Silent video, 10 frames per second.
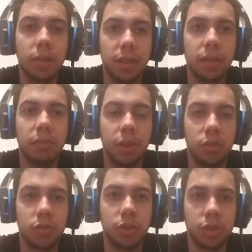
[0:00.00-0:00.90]
They did
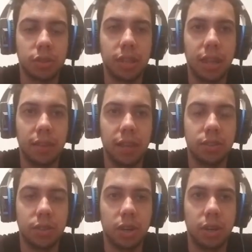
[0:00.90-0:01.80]
finish first because they had the
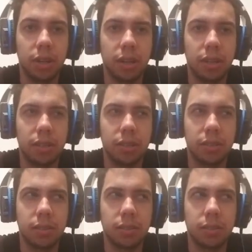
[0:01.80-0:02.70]
head start, and
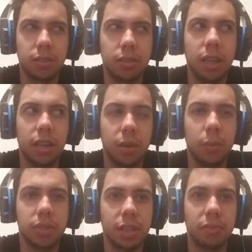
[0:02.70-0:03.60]
yeah, it
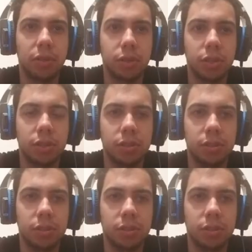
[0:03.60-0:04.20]
was them first.